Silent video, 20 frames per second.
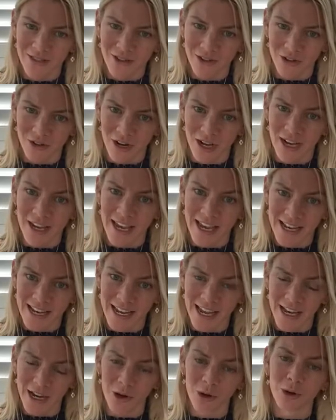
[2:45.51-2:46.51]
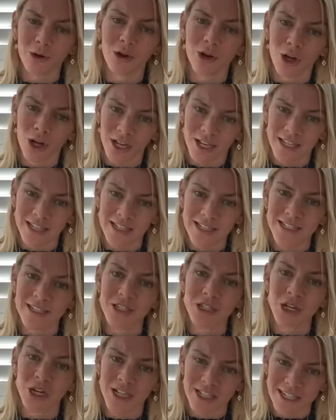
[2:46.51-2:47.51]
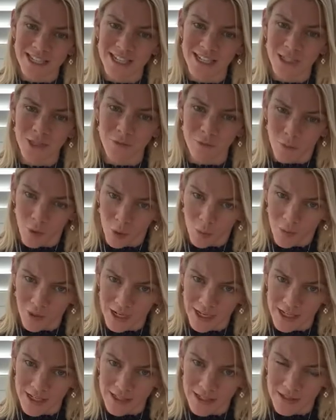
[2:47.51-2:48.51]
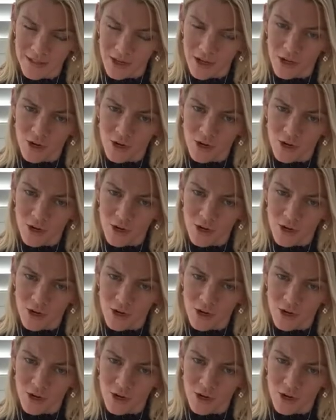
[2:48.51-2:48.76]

all right, and, and online sightings of properties.